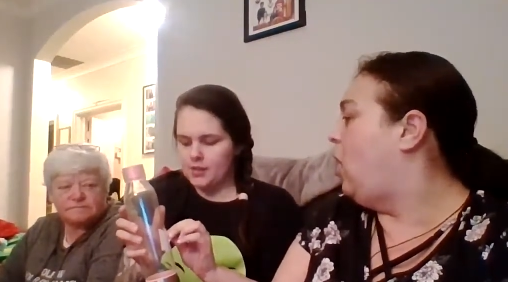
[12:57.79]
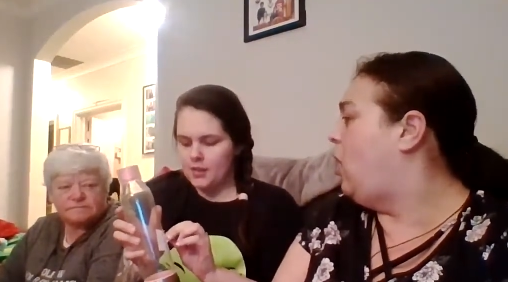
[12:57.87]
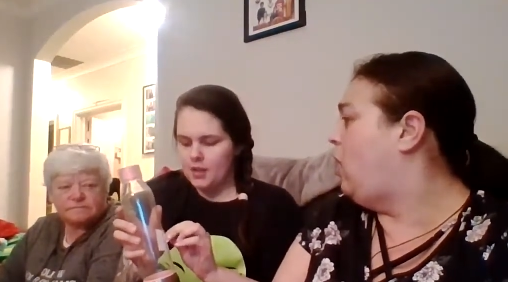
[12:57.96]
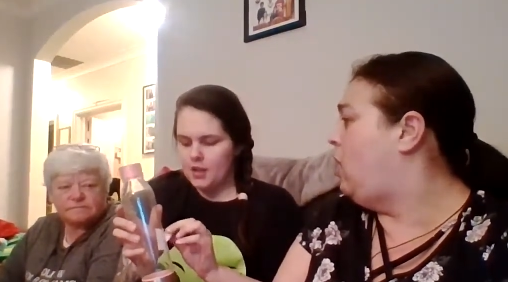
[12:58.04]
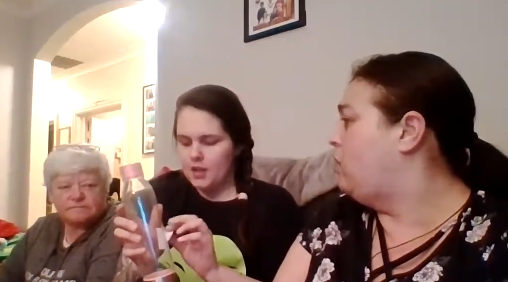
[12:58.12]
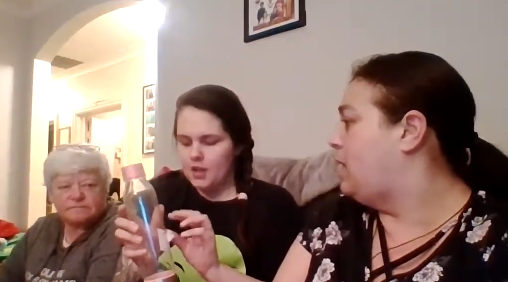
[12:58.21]

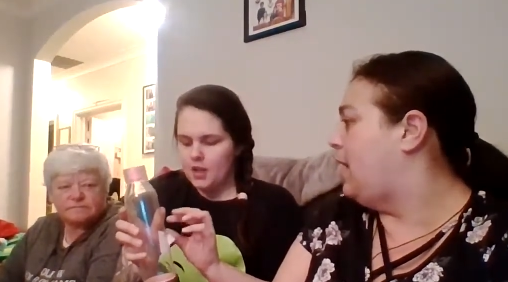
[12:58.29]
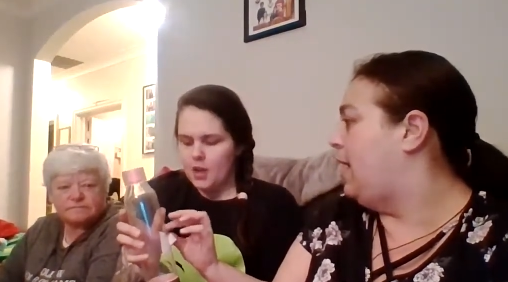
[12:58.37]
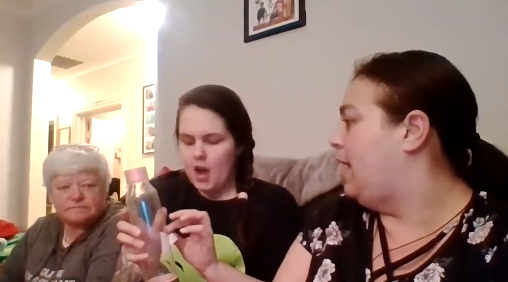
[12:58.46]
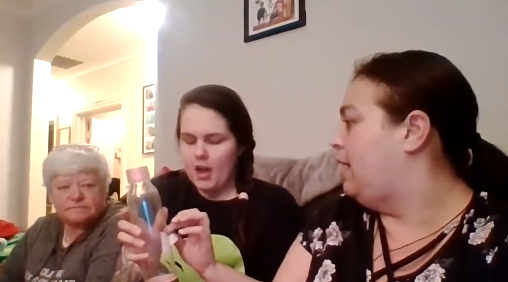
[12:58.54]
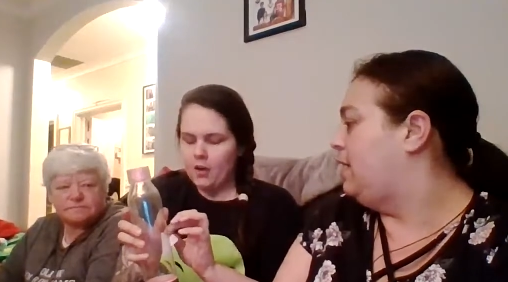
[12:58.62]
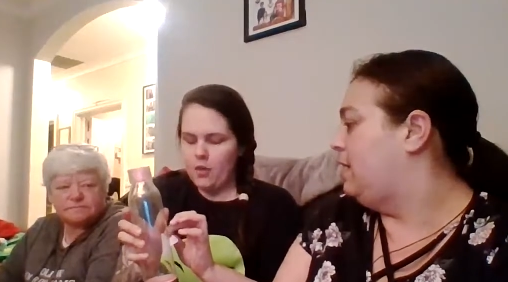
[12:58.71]
Speaker 1: Oh,
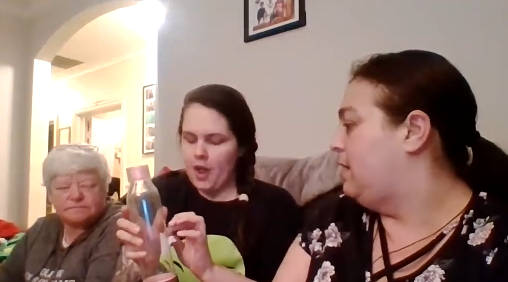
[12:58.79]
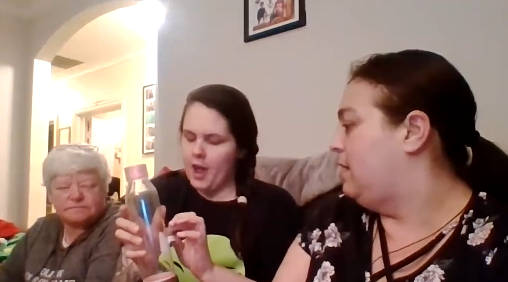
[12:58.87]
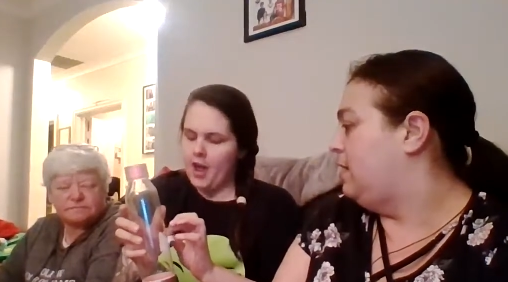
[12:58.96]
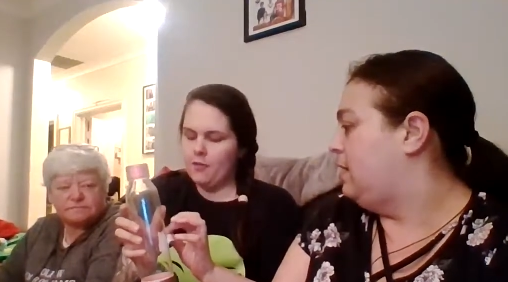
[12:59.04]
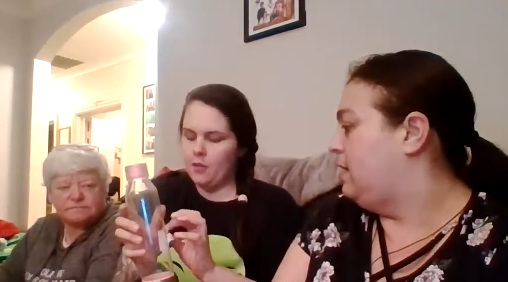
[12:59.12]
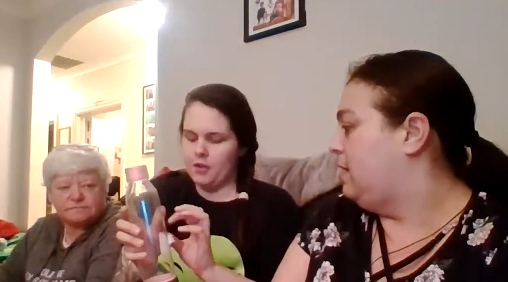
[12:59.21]
okay. I don't
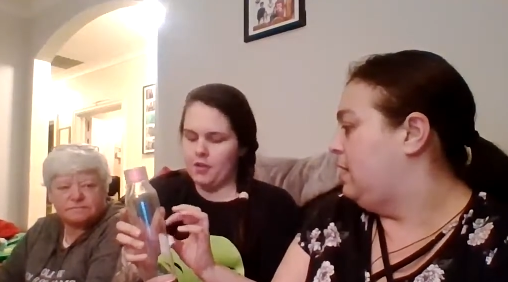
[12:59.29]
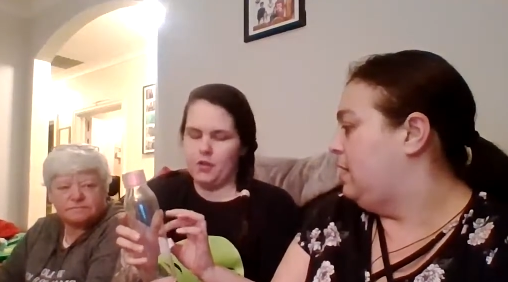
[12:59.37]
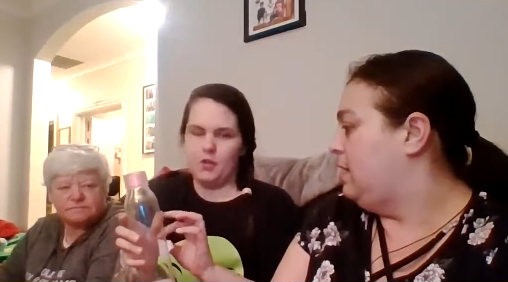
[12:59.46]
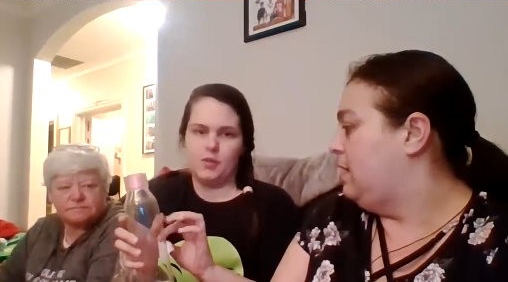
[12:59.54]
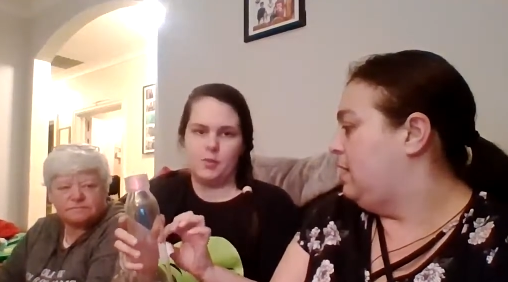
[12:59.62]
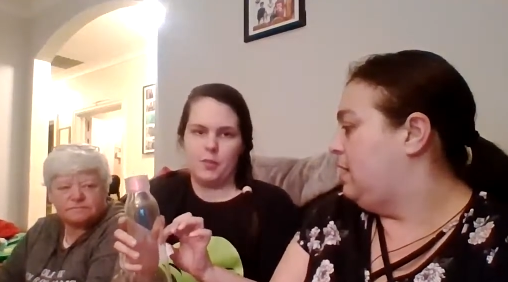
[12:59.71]
have one of
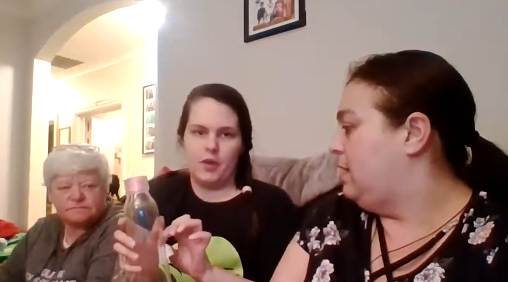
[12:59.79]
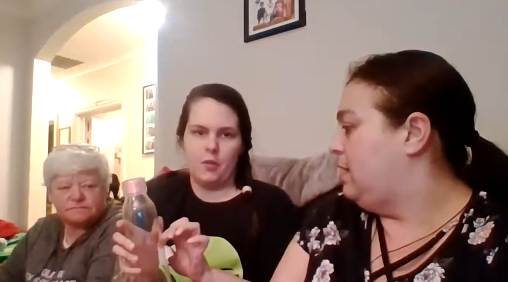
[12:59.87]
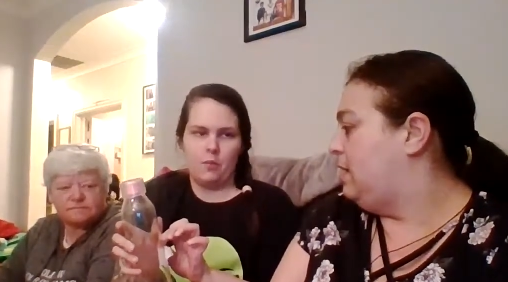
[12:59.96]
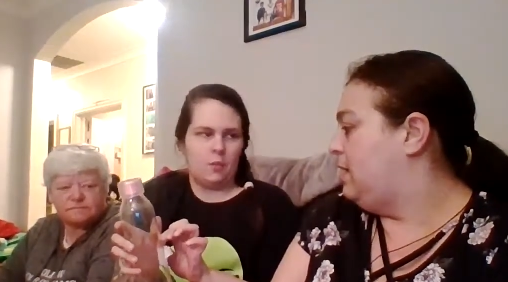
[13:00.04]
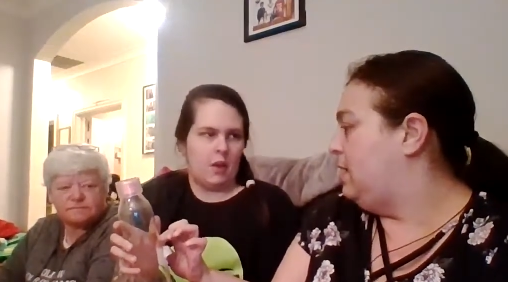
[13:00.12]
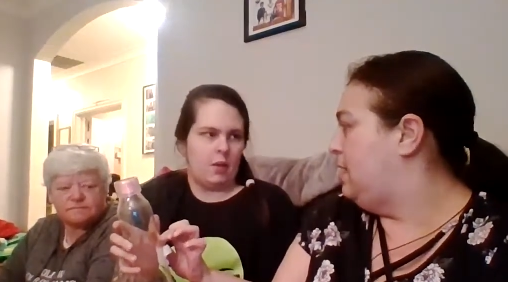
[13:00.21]
those, but
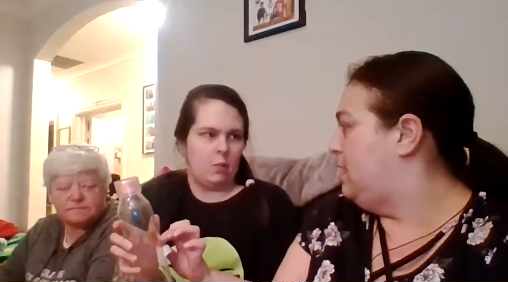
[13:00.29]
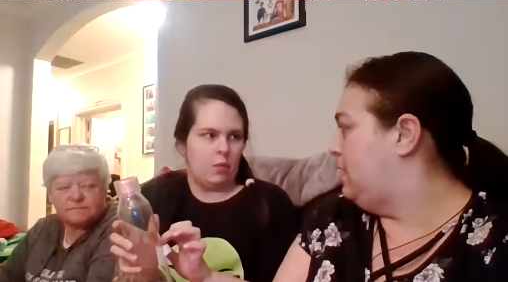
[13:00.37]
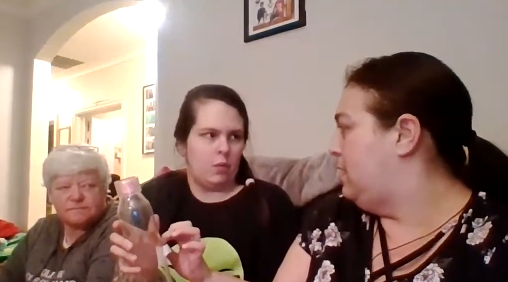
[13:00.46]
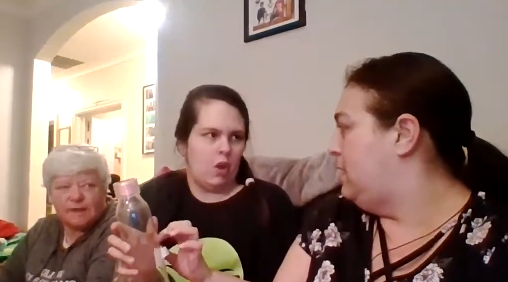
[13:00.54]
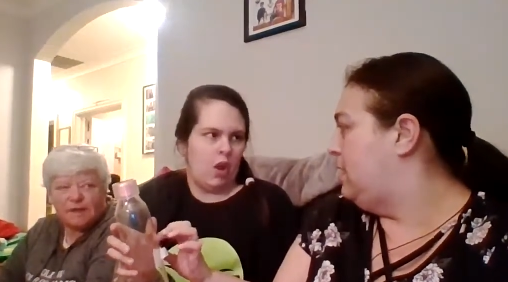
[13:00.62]
I I would